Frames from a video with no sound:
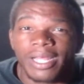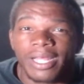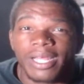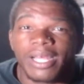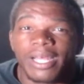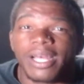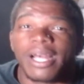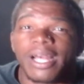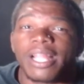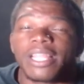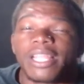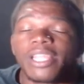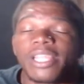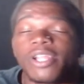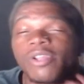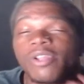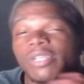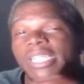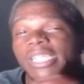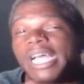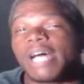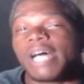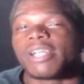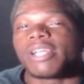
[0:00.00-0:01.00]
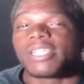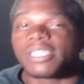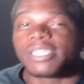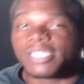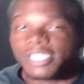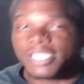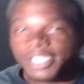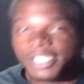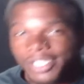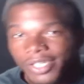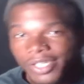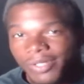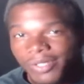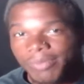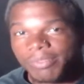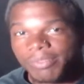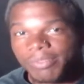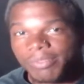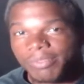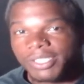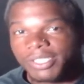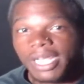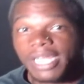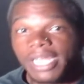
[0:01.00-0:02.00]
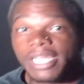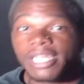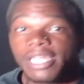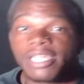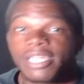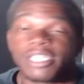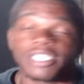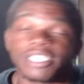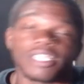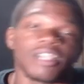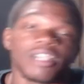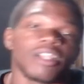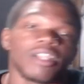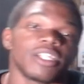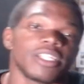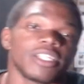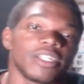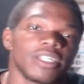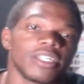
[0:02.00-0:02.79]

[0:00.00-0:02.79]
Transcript: a little down in the slumps, and then there's all the,